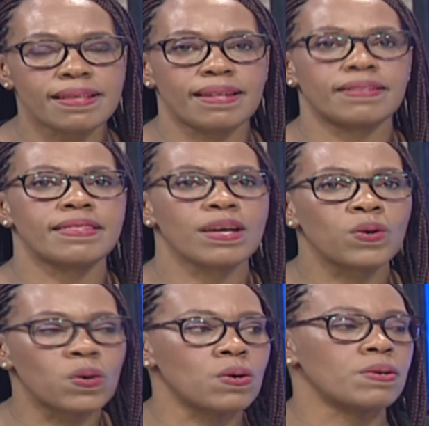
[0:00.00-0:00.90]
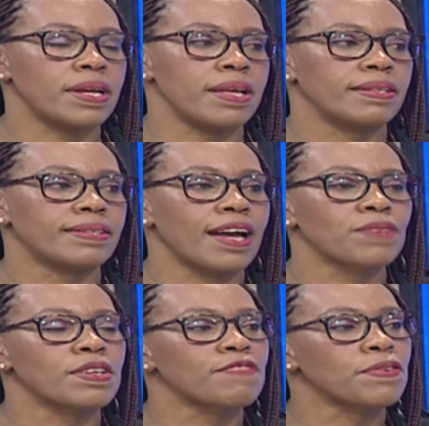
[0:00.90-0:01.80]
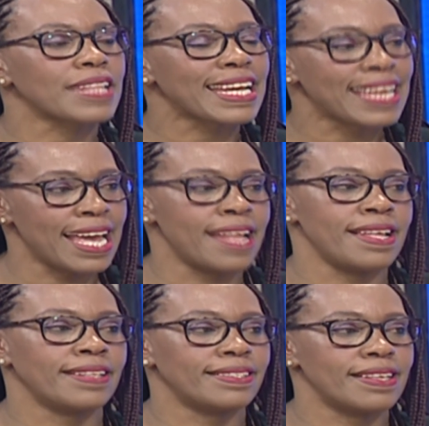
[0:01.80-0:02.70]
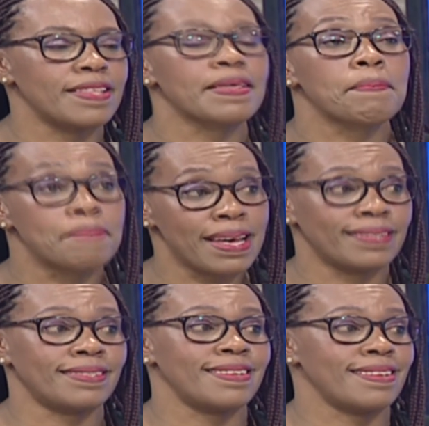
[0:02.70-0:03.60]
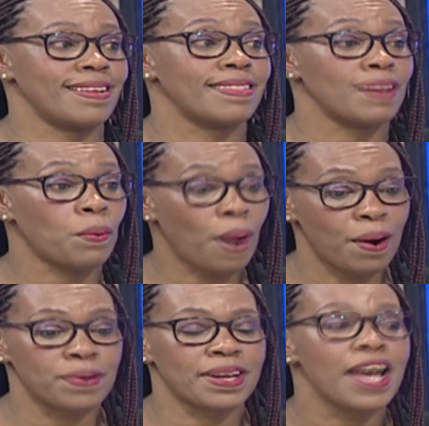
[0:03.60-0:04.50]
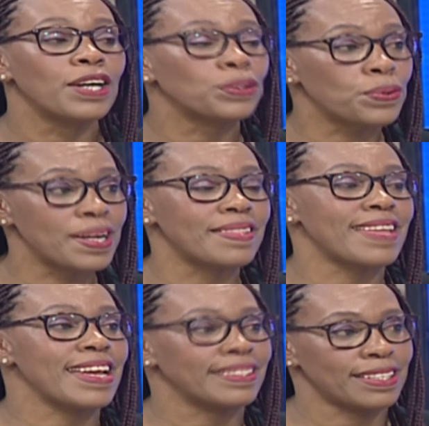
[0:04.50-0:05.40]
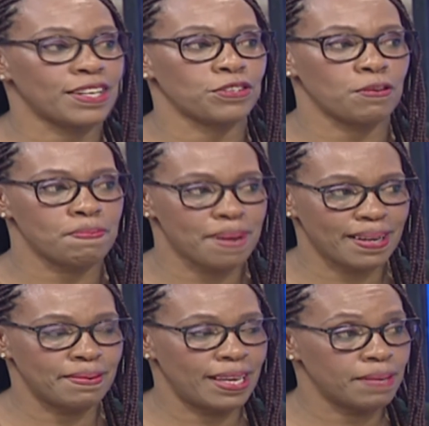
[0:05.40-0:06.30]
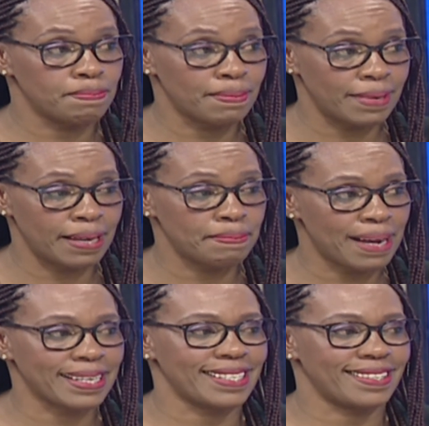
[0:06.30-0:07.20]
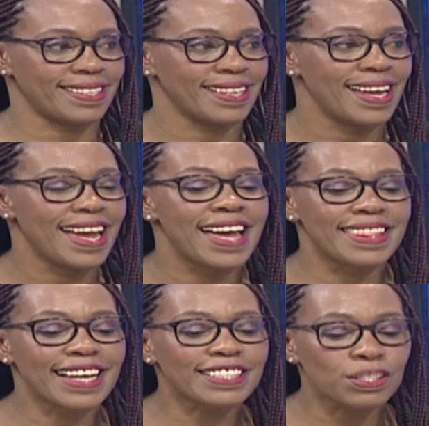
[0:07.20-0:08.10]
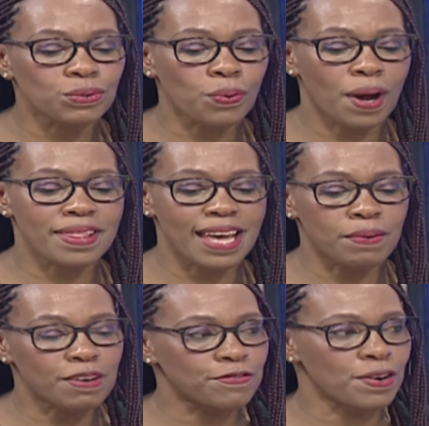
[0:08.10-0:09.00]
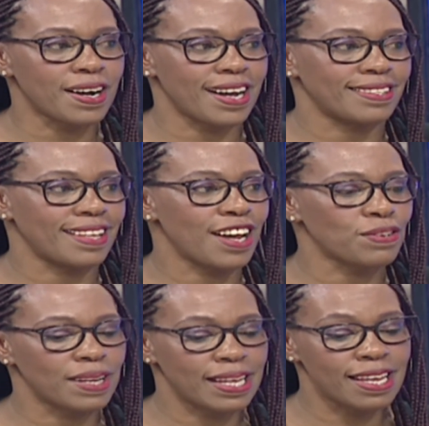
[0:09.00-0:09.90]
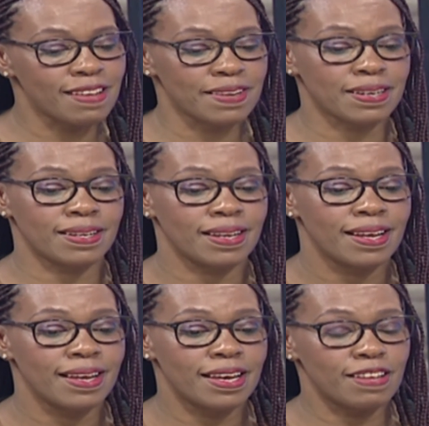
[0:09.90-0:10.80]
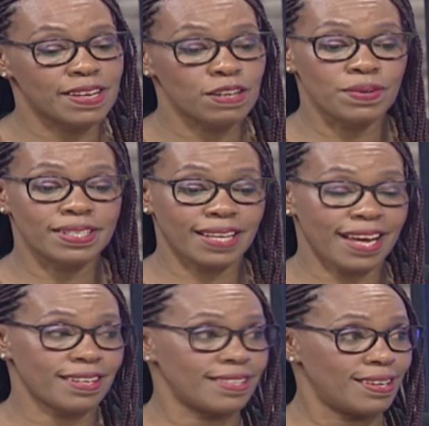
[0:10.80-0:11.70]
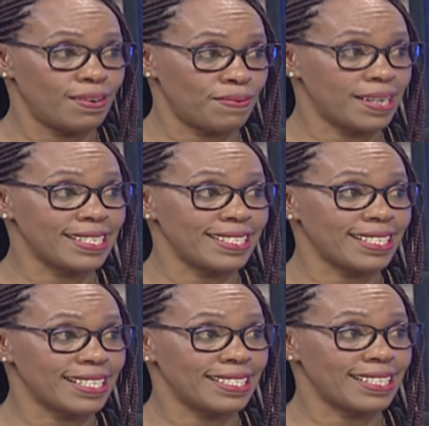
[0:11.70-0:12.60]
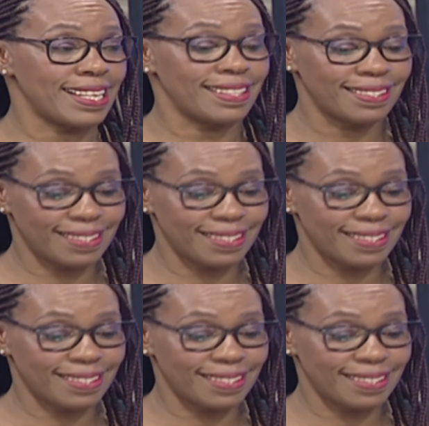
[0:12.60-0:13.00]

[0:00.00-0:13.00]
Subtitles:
that the goal is actually for the Kenyan tea, the best tea in the world, to hit the international market. And that is what our focus actually, even if we turn 180 degrees and